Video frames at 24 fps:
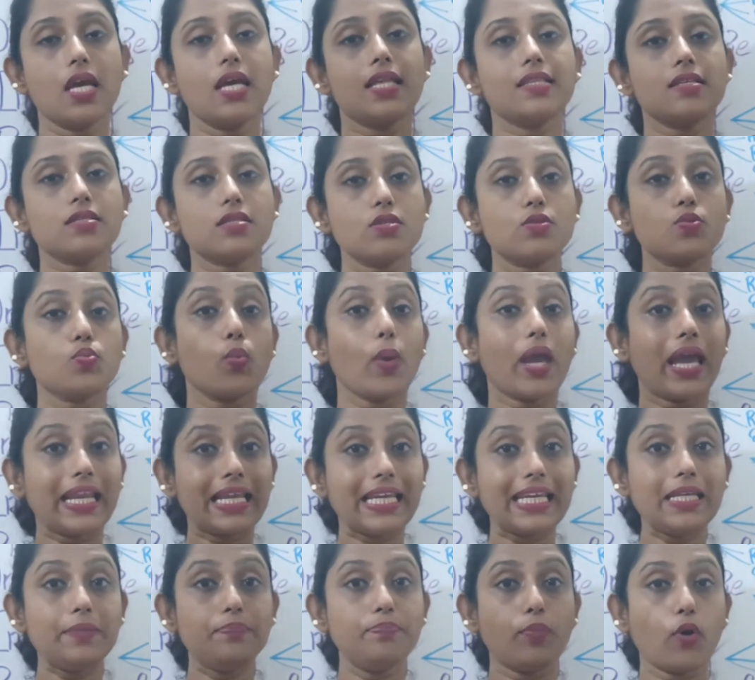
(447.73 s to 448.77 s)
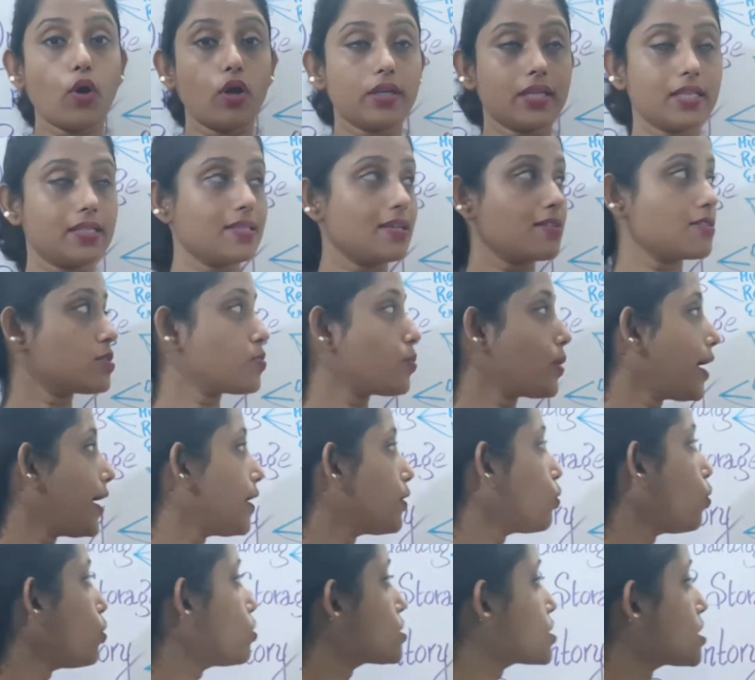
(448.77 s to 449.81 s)
This is very important. That's why I
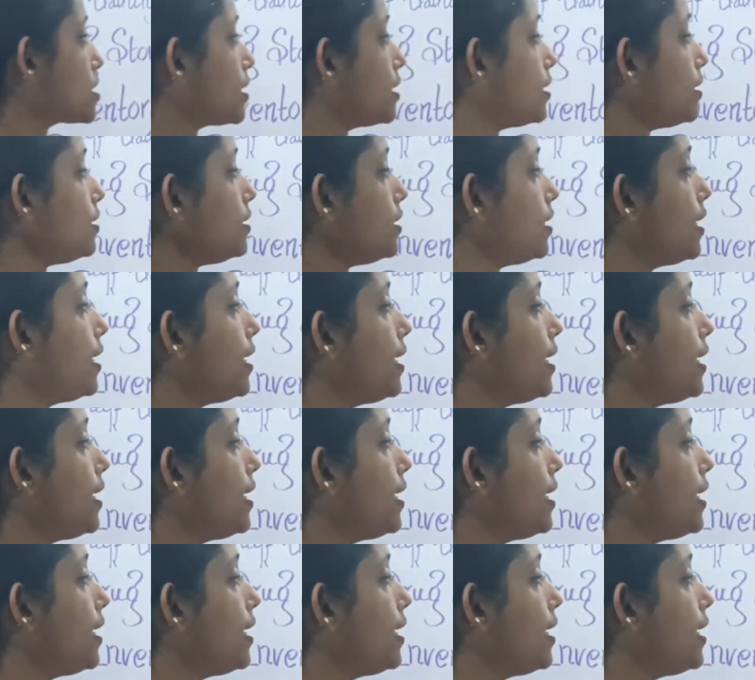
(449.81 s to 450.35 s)
wrote here